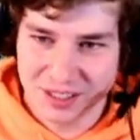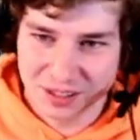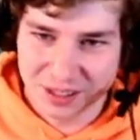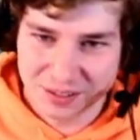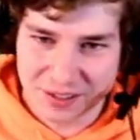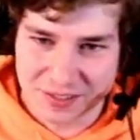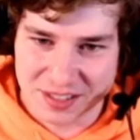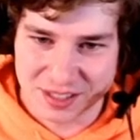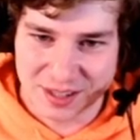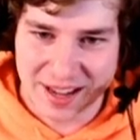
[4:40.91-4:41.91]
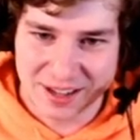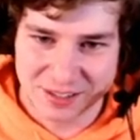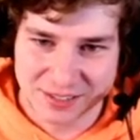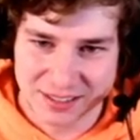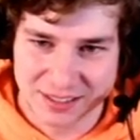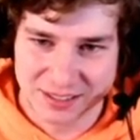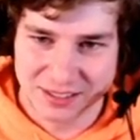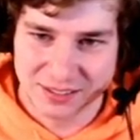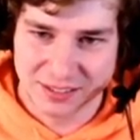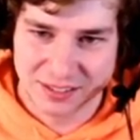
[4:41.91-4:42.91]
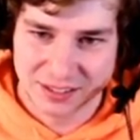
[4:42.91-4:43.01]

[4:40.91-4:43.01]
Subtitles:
look like we have a slide over there too, which